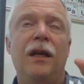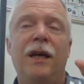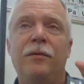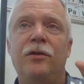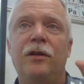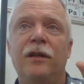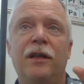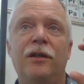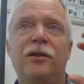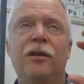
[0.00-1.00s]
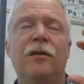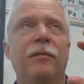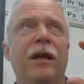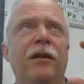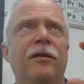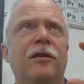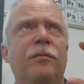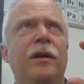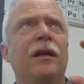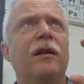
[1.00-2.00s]
chemistry literature, and it used to
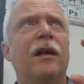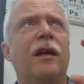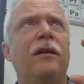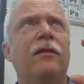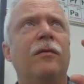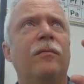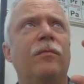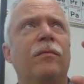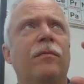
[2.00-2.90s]
be like even,